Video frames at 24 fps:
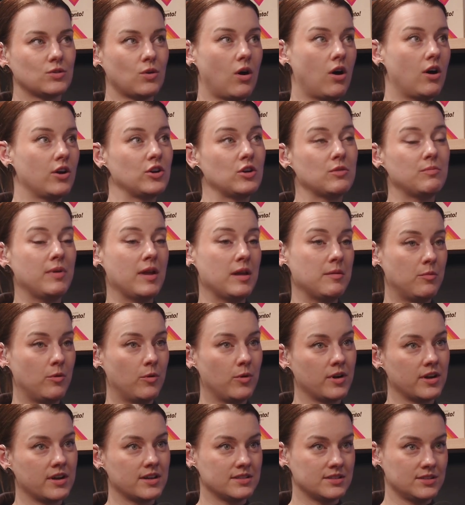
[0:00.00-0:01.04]
so all your
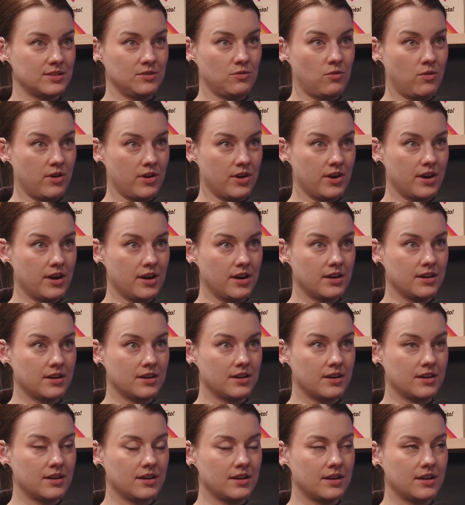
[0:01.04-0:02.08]
paperwork is in order,
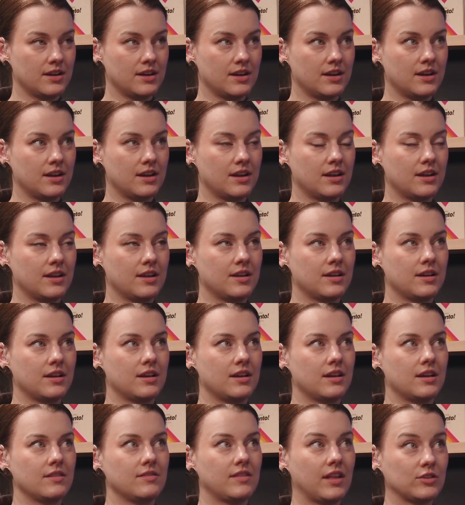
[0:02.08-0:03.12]

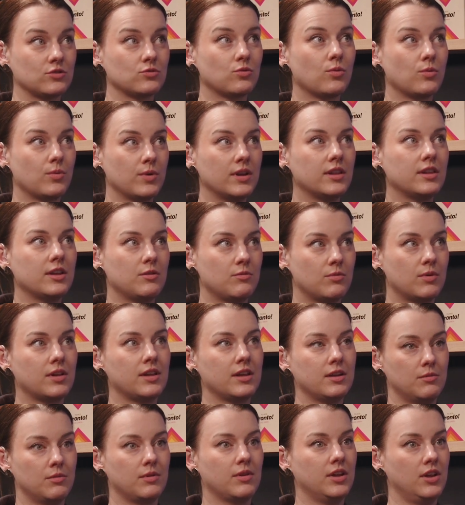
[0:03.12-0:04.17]
that's really,
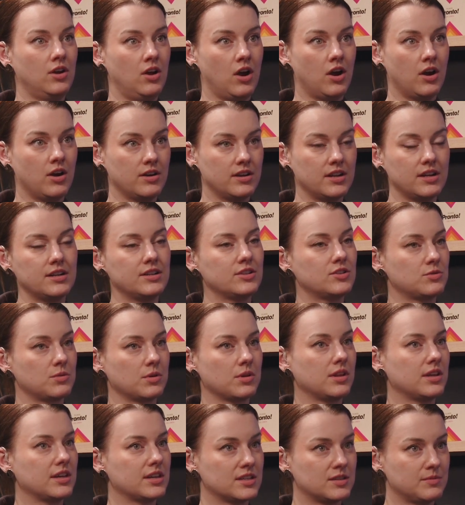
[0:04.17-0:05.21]
really, really hard, and
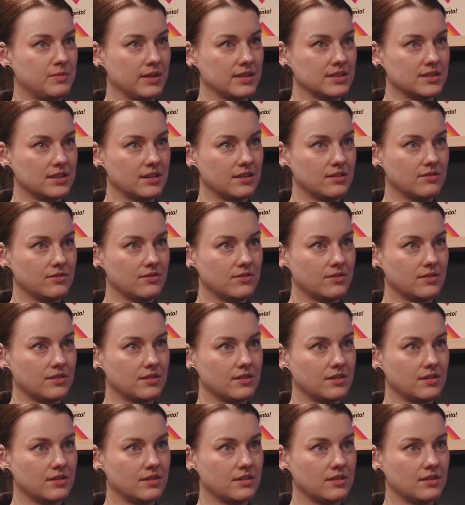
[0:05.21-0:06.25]
it's really expensive,
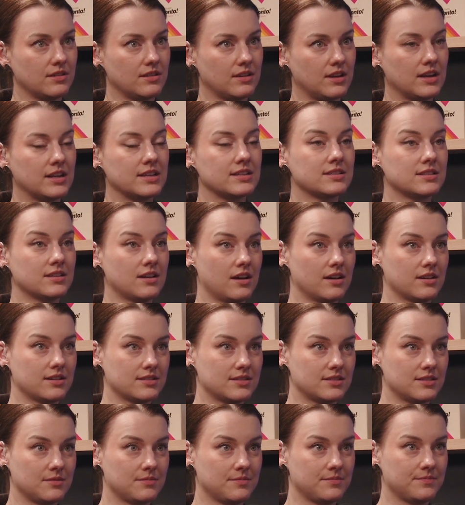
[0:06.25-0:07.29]
and it
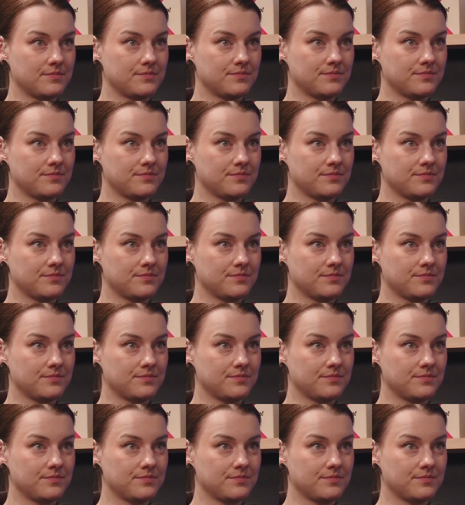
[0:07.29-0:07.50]
sucks.